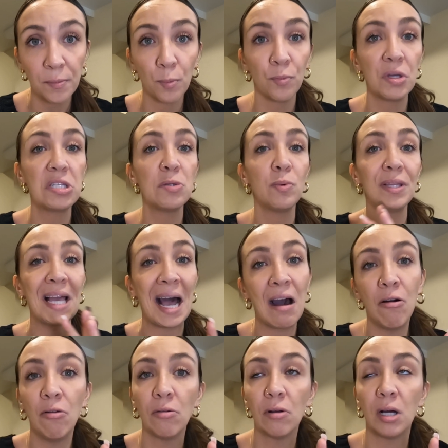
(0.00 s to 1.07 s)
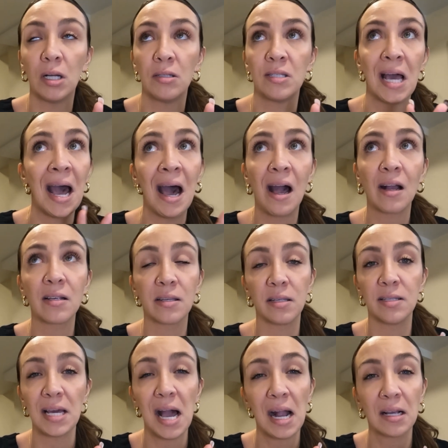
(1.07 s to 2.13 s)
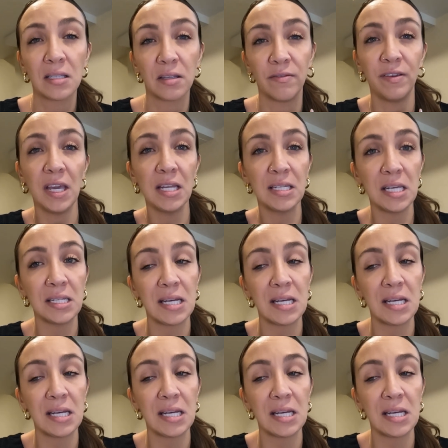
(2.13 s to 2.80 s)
This is without tax, and VAT